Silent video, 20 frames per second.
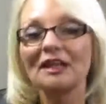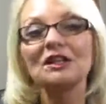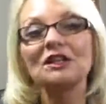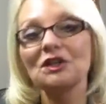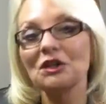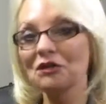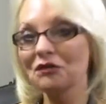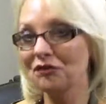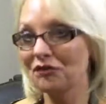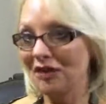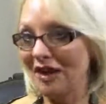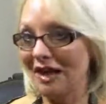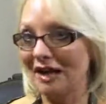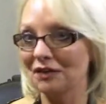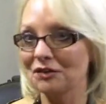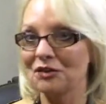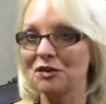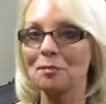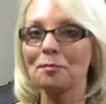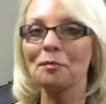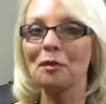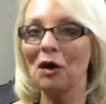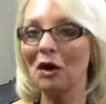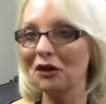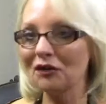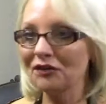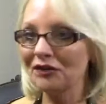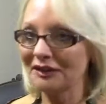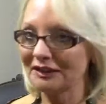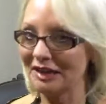You've found the
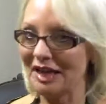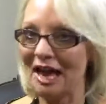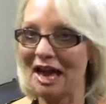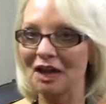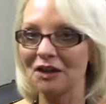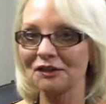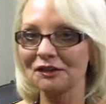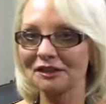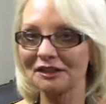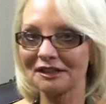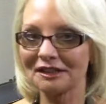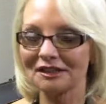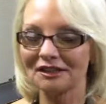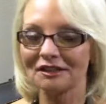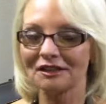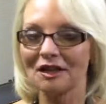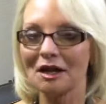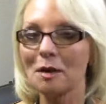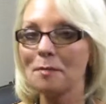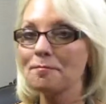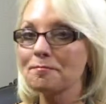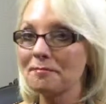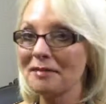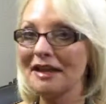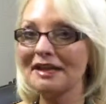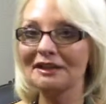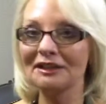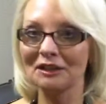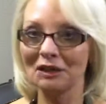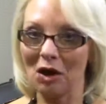perfect house,
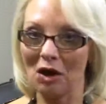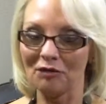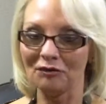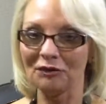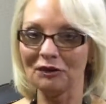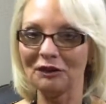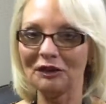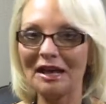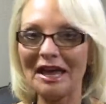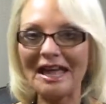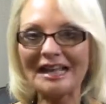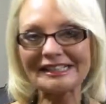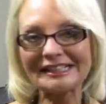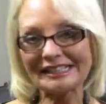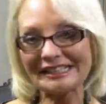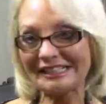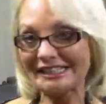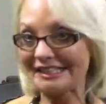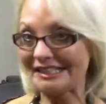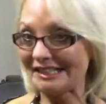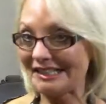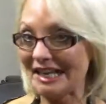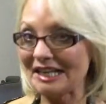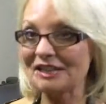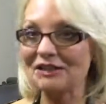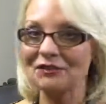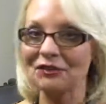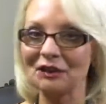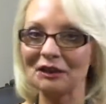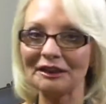made an offer, and
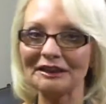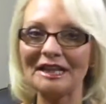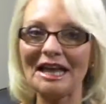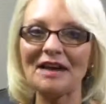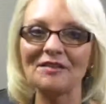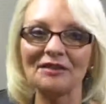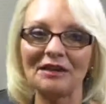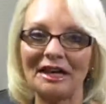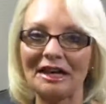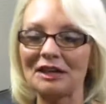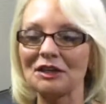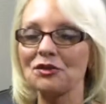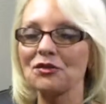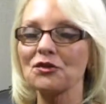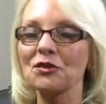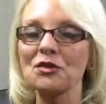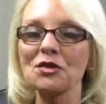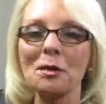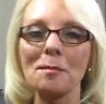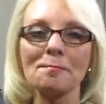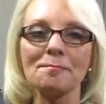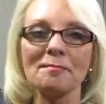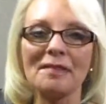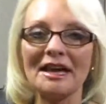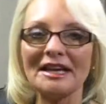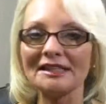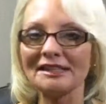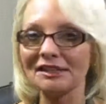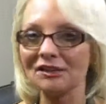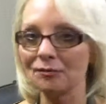successfully navigated through the
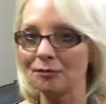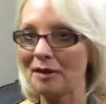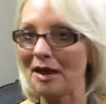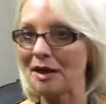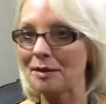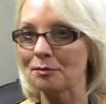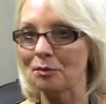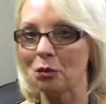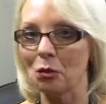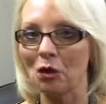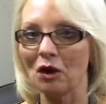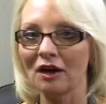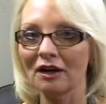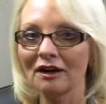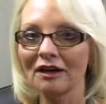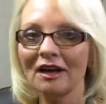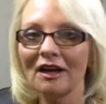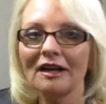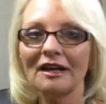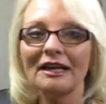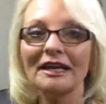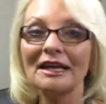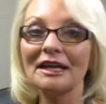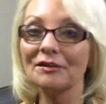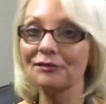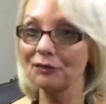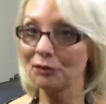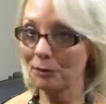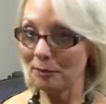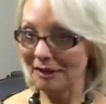maze of paperwork,
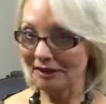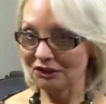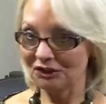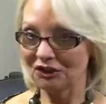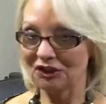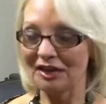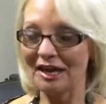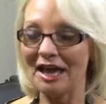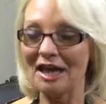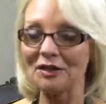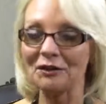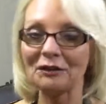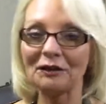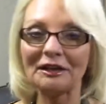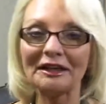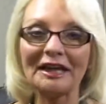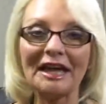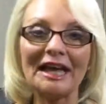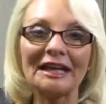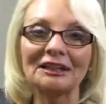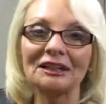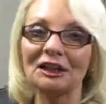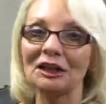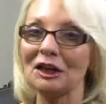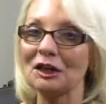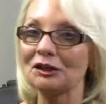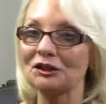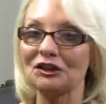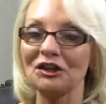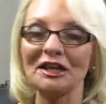information gathering, and
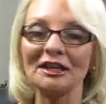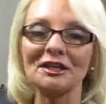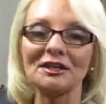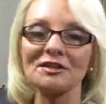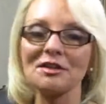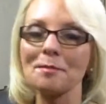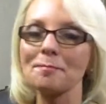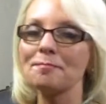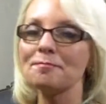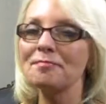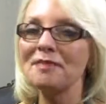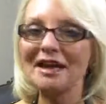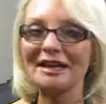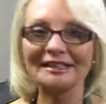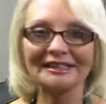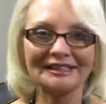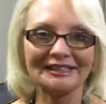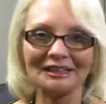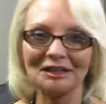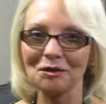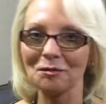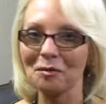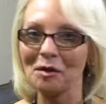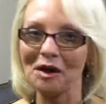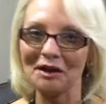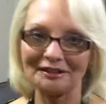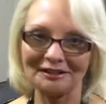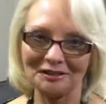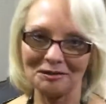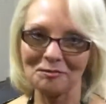negotiated the best deal
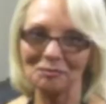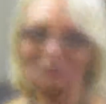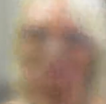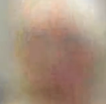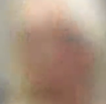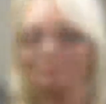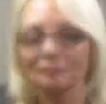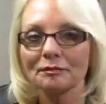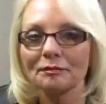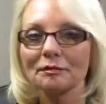possible.